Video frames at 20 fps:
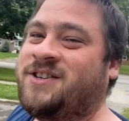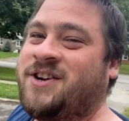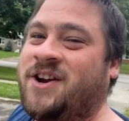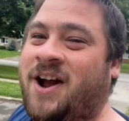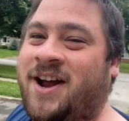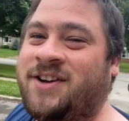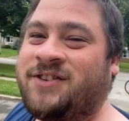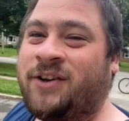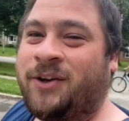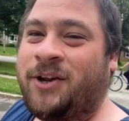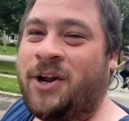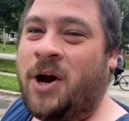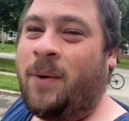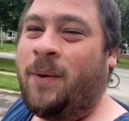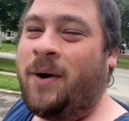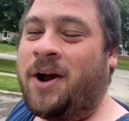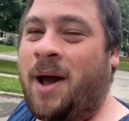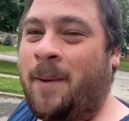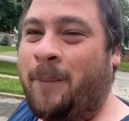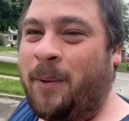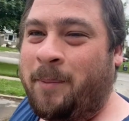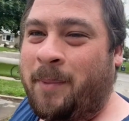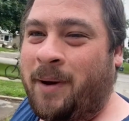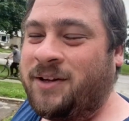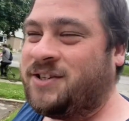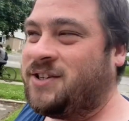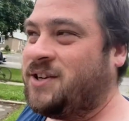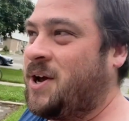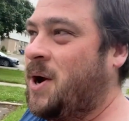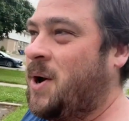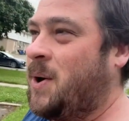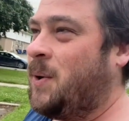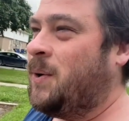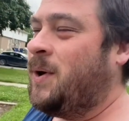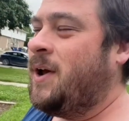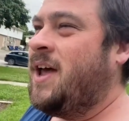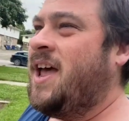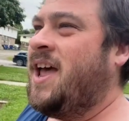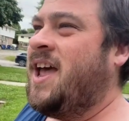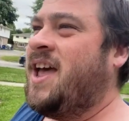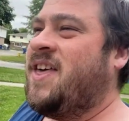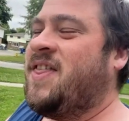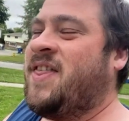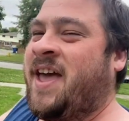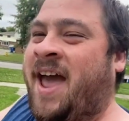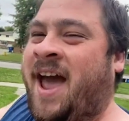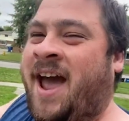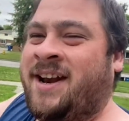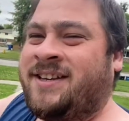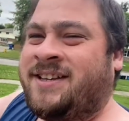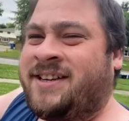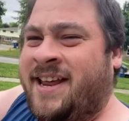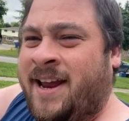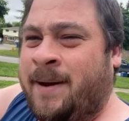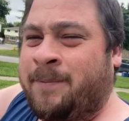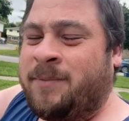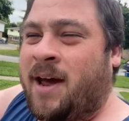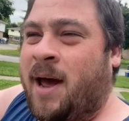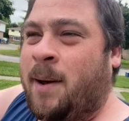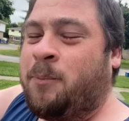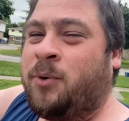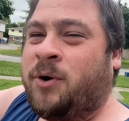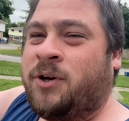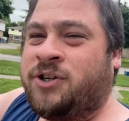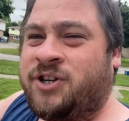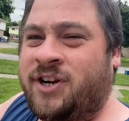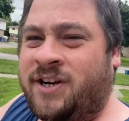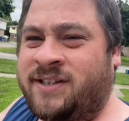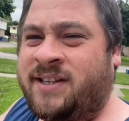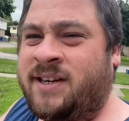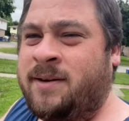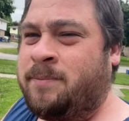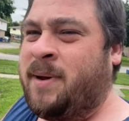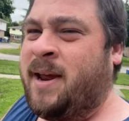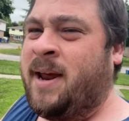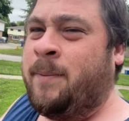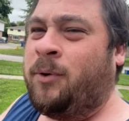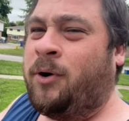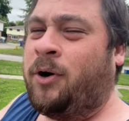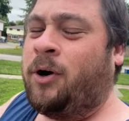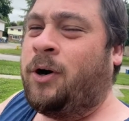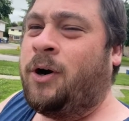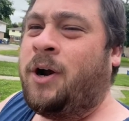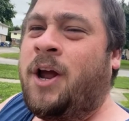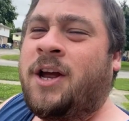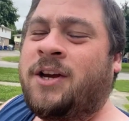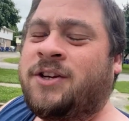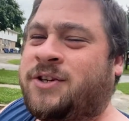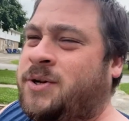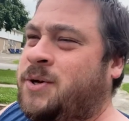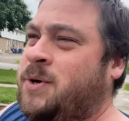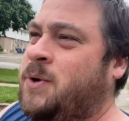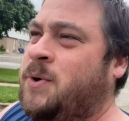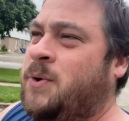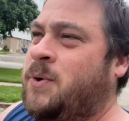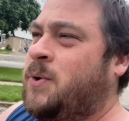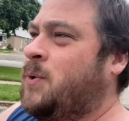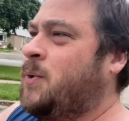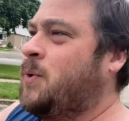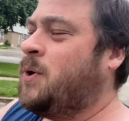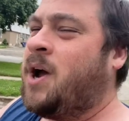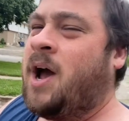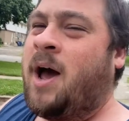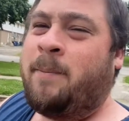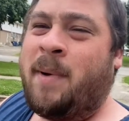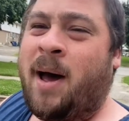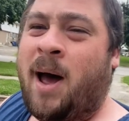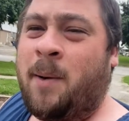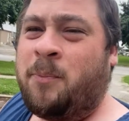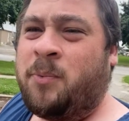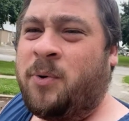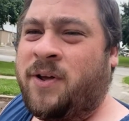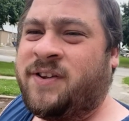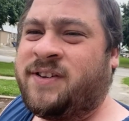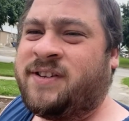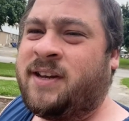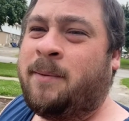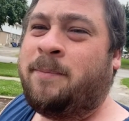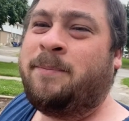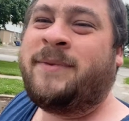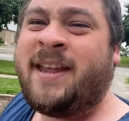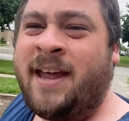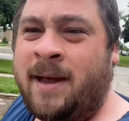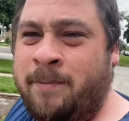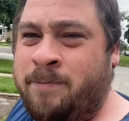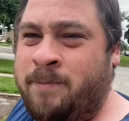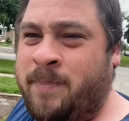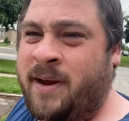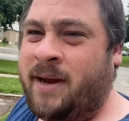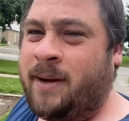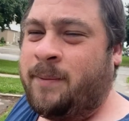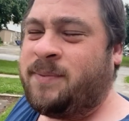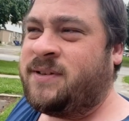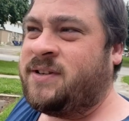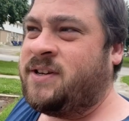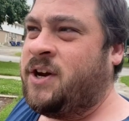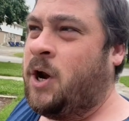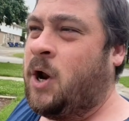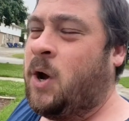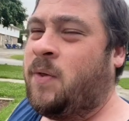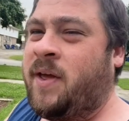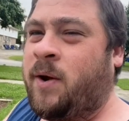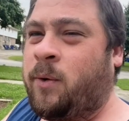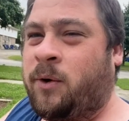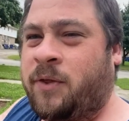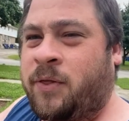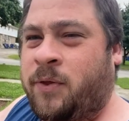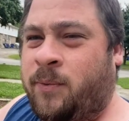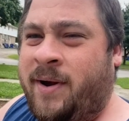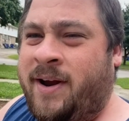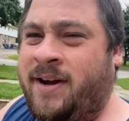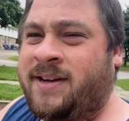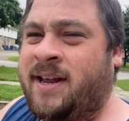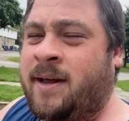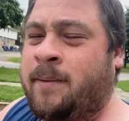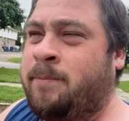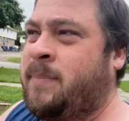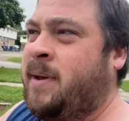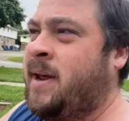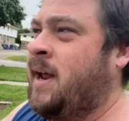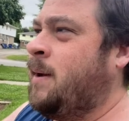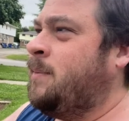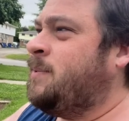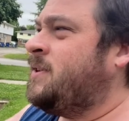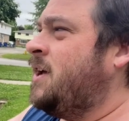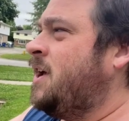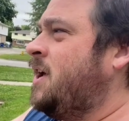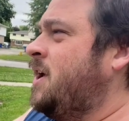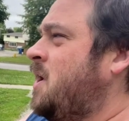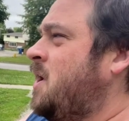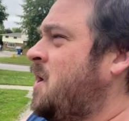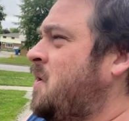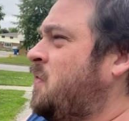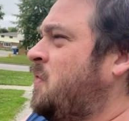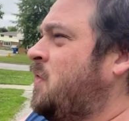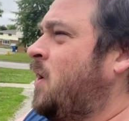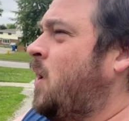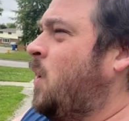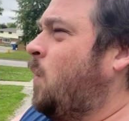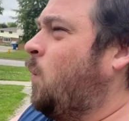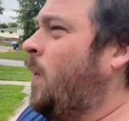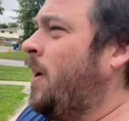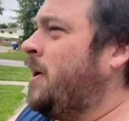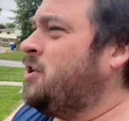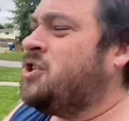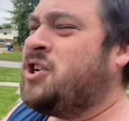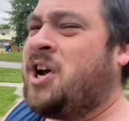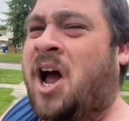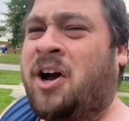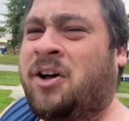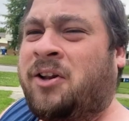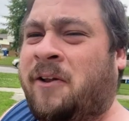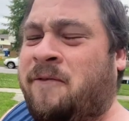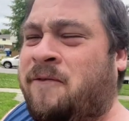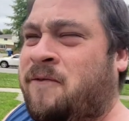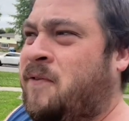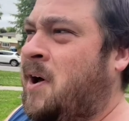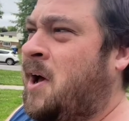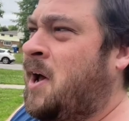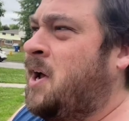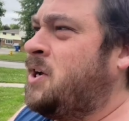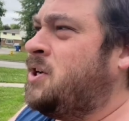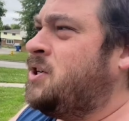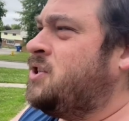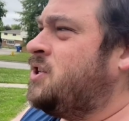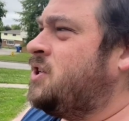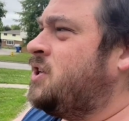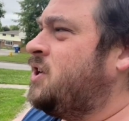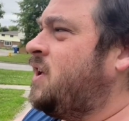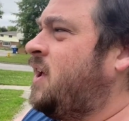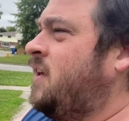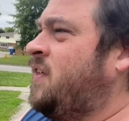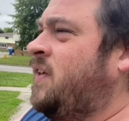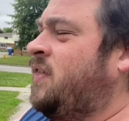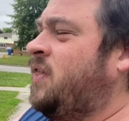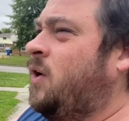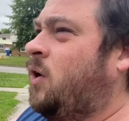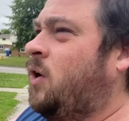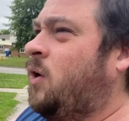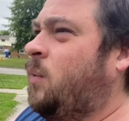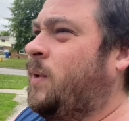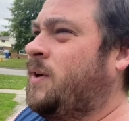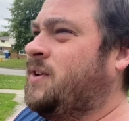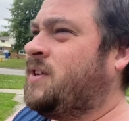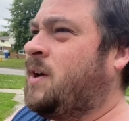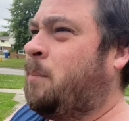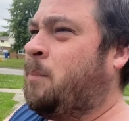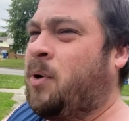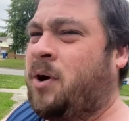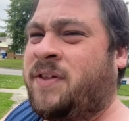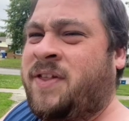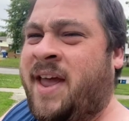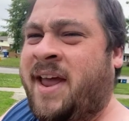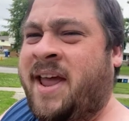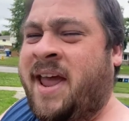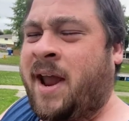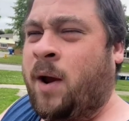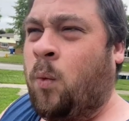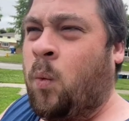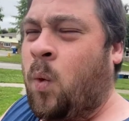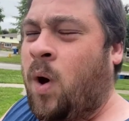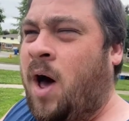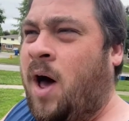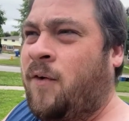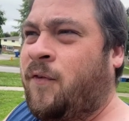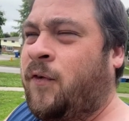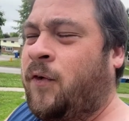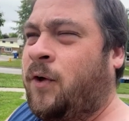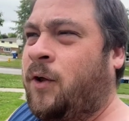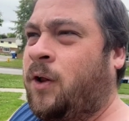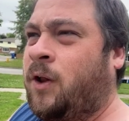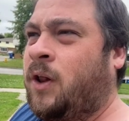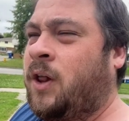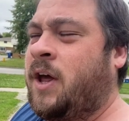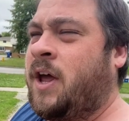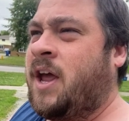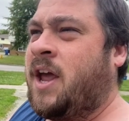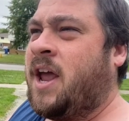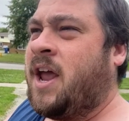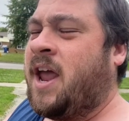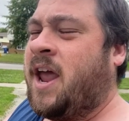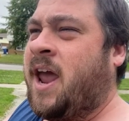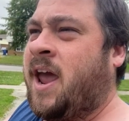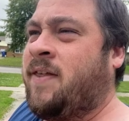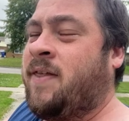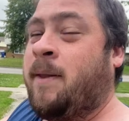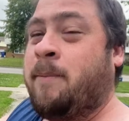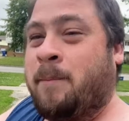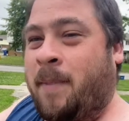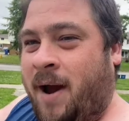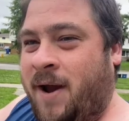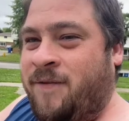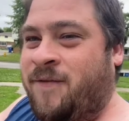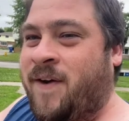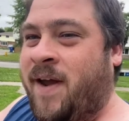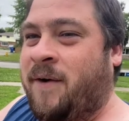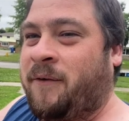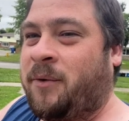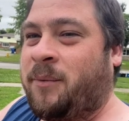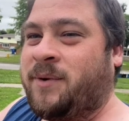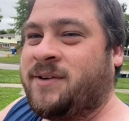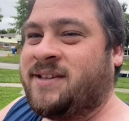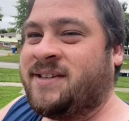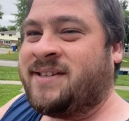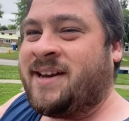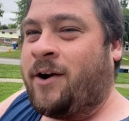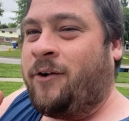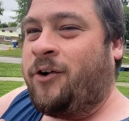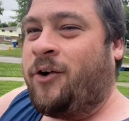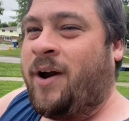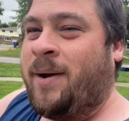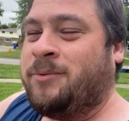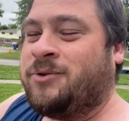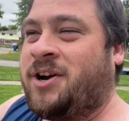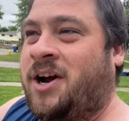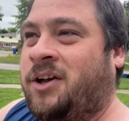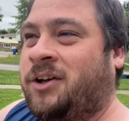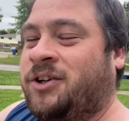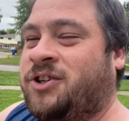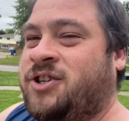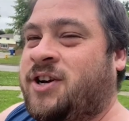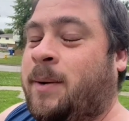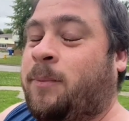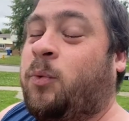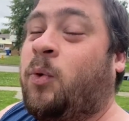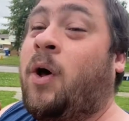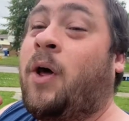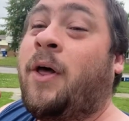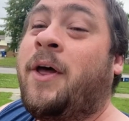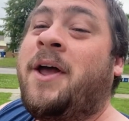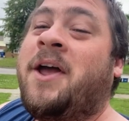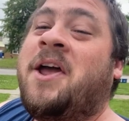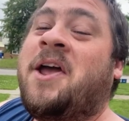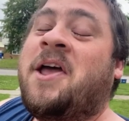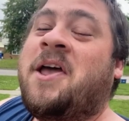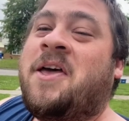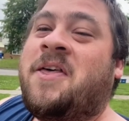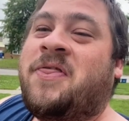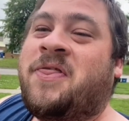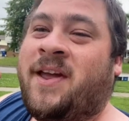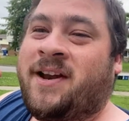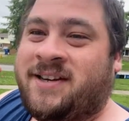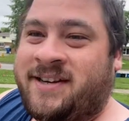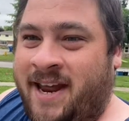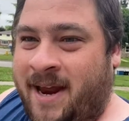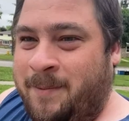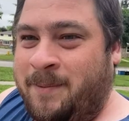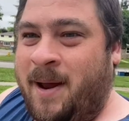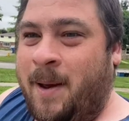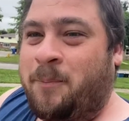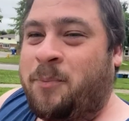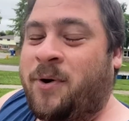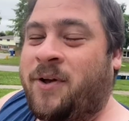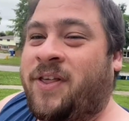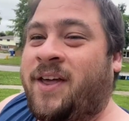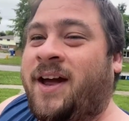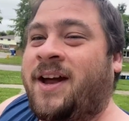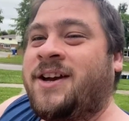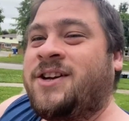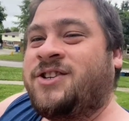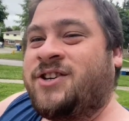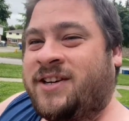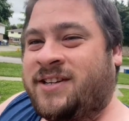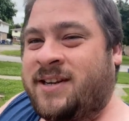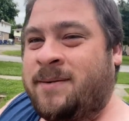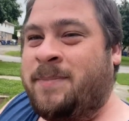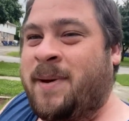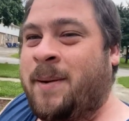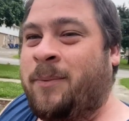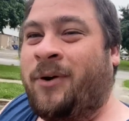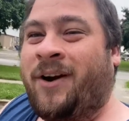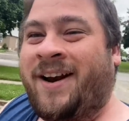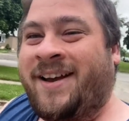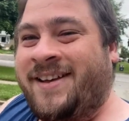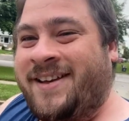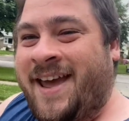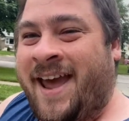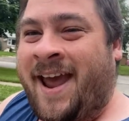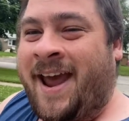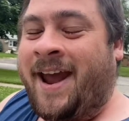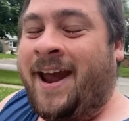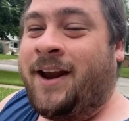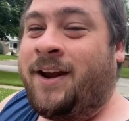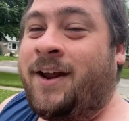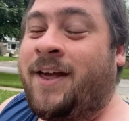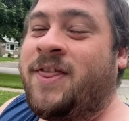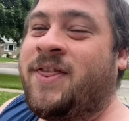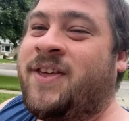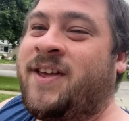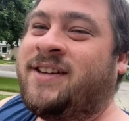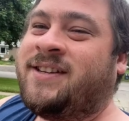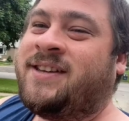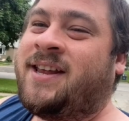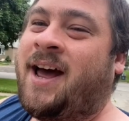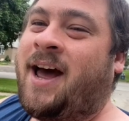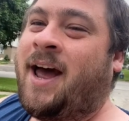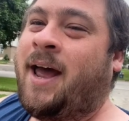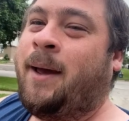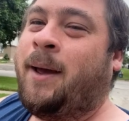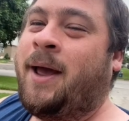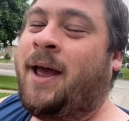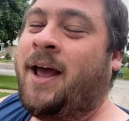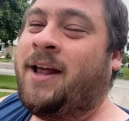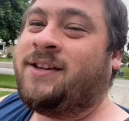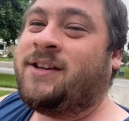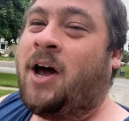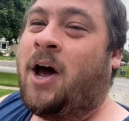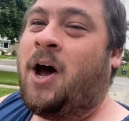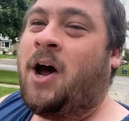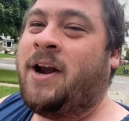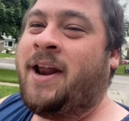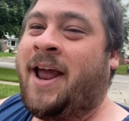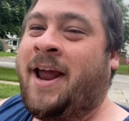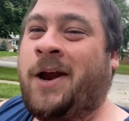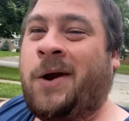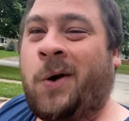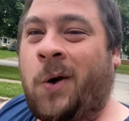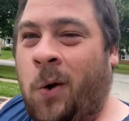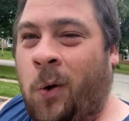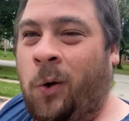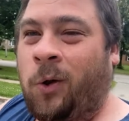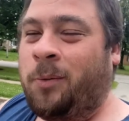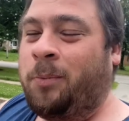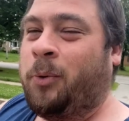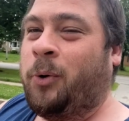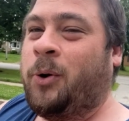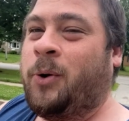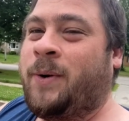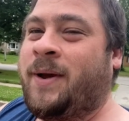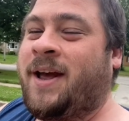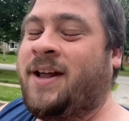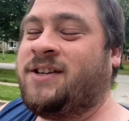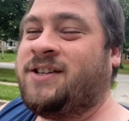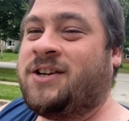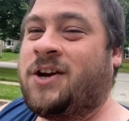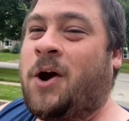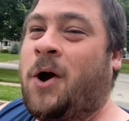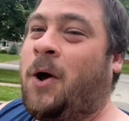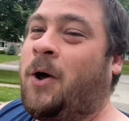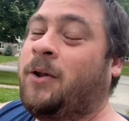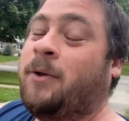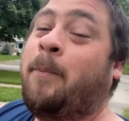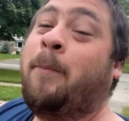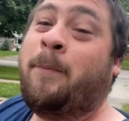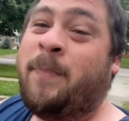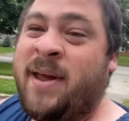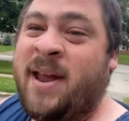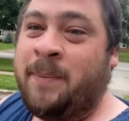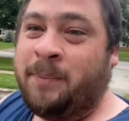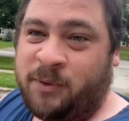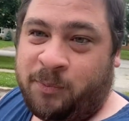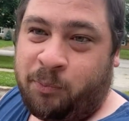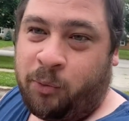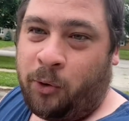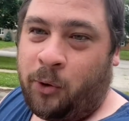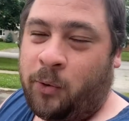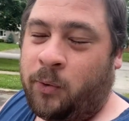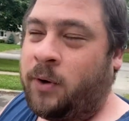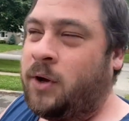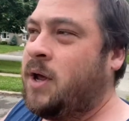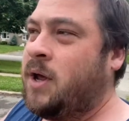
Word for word: You guys all know a couple months ago, they had teamed up with Justin Bieber to come up with some Tim Biebs. You know, they were three Tim Biebs, the white chocolate fudge. I think there was a birthday cake waffle and then my favorite was the sour cream chocolate chip. Well, they teamed up with Justin Bieber again. This time it's on a cold brew. It's called Biebs Brew.